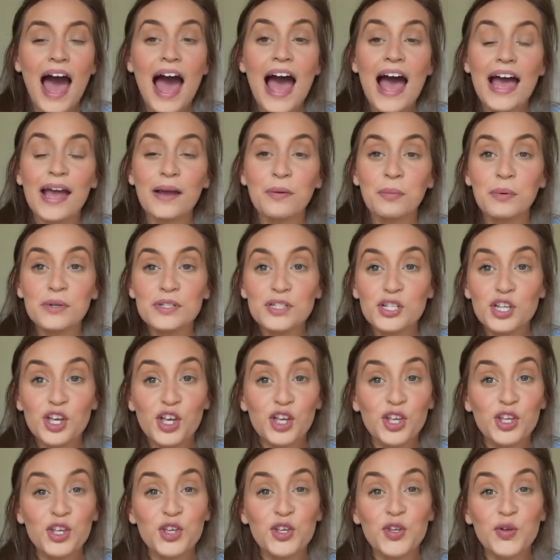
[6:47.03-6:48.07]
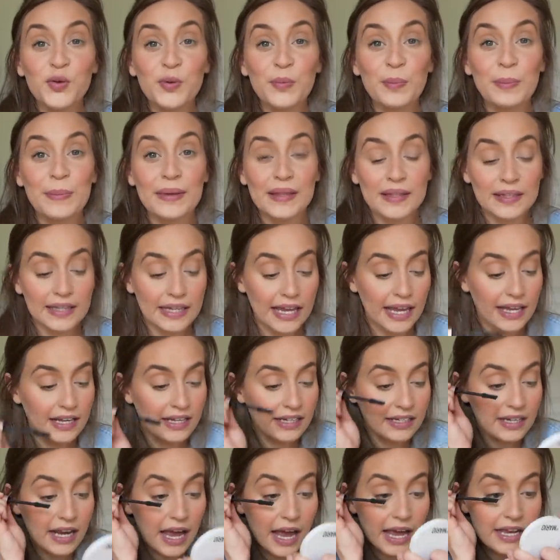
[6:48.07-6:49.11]
I was
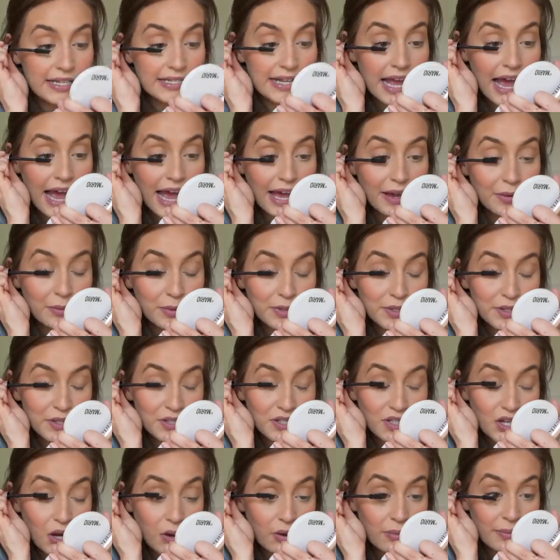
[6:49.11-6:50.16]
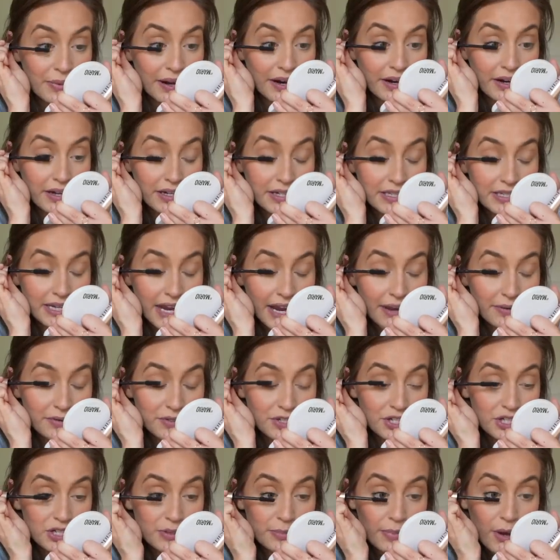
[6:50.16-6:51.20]
humiliated, guys. I was so embarrassed. I
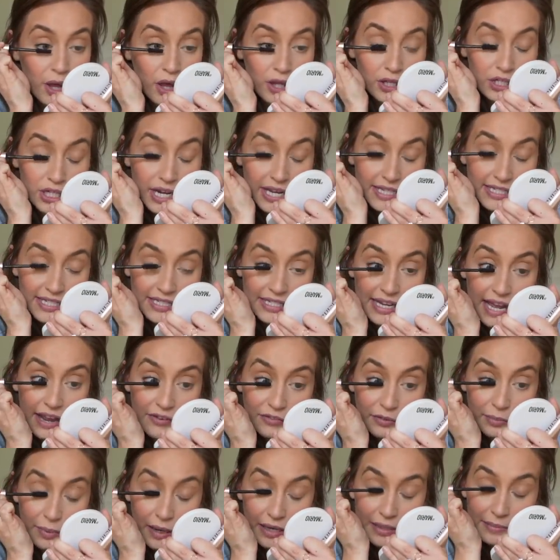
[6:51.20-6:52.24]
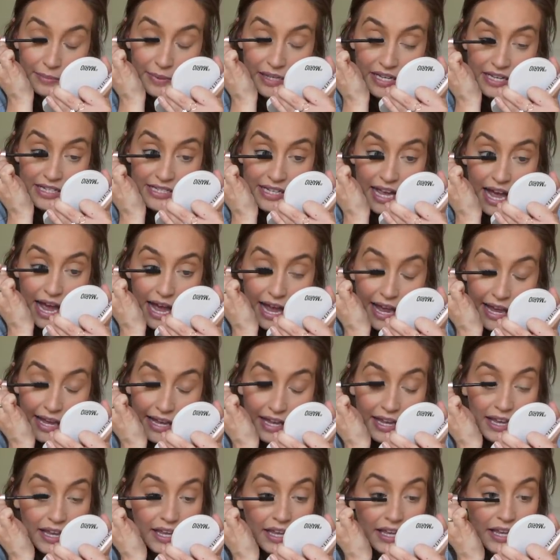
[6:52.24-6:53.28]
was just apologizing to everybody because
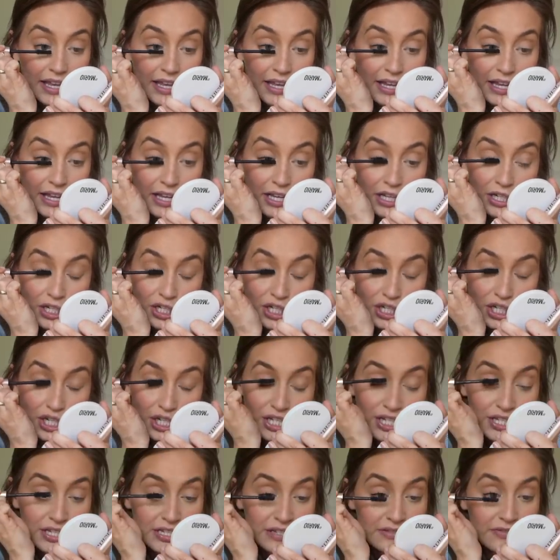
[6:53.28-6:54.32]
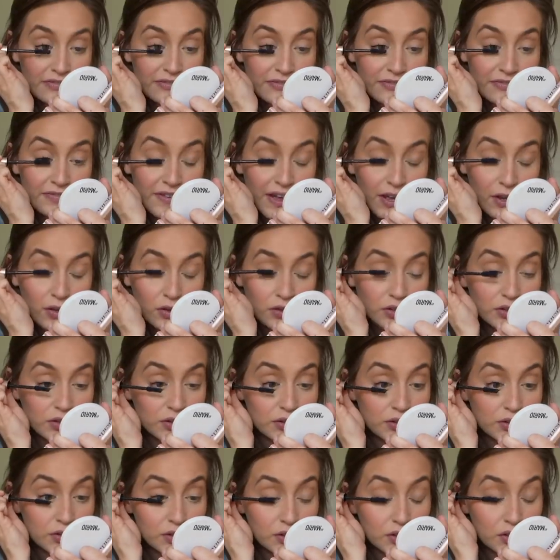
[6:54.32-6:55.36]
I just felt
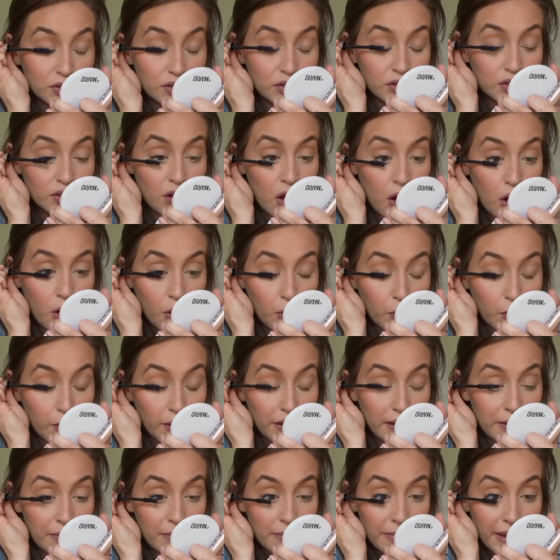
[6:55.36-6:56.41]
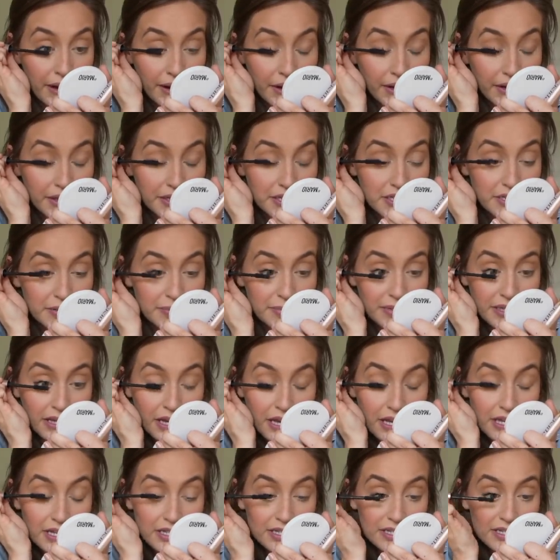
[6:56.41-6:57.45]
so embarrassed
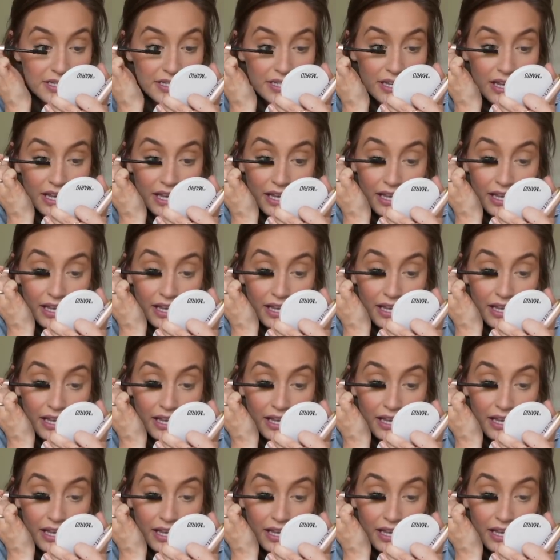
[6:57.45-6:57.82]
because